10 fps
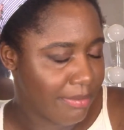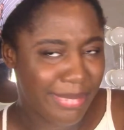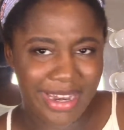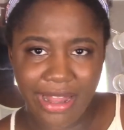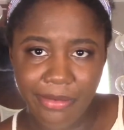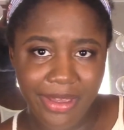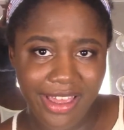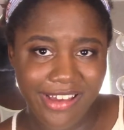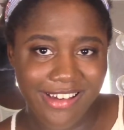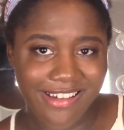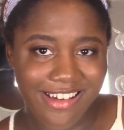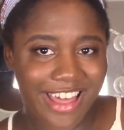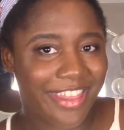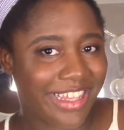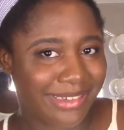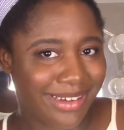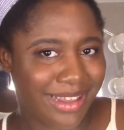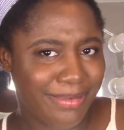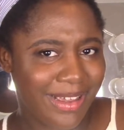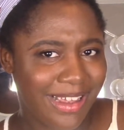Penelope? I think it's
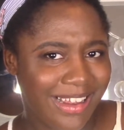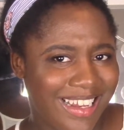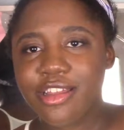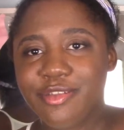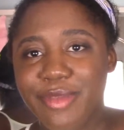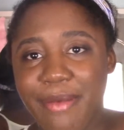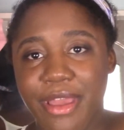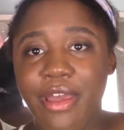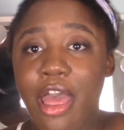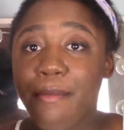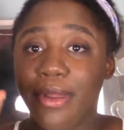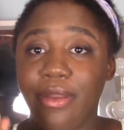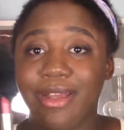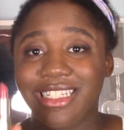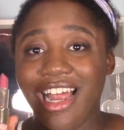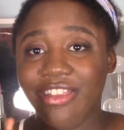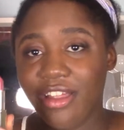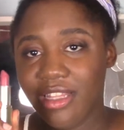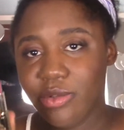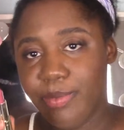Penelope? Maybe. But anyways, I
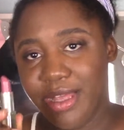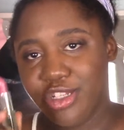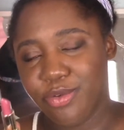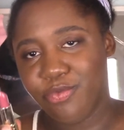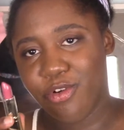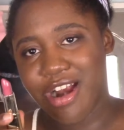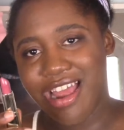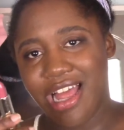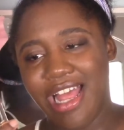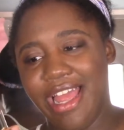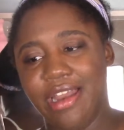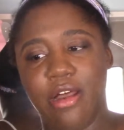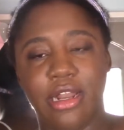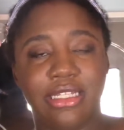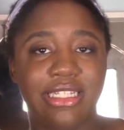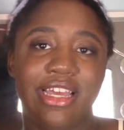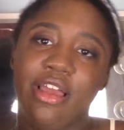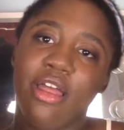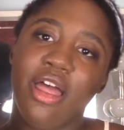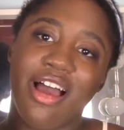thought this would be a dupe for it, and
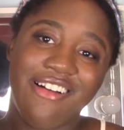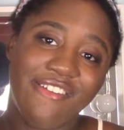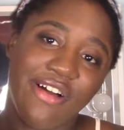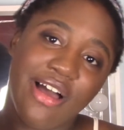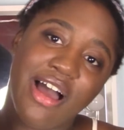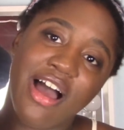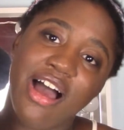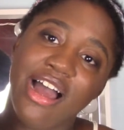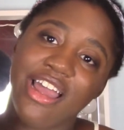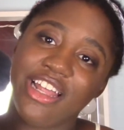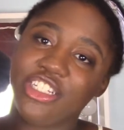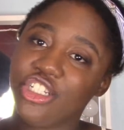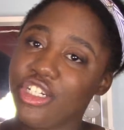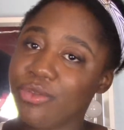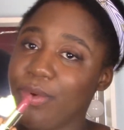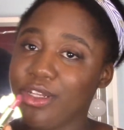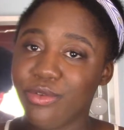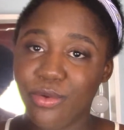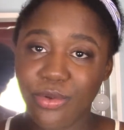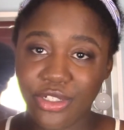honestly, it's just way
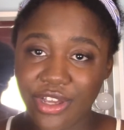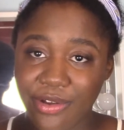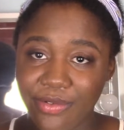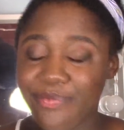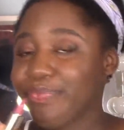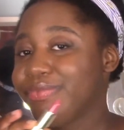too cool tone.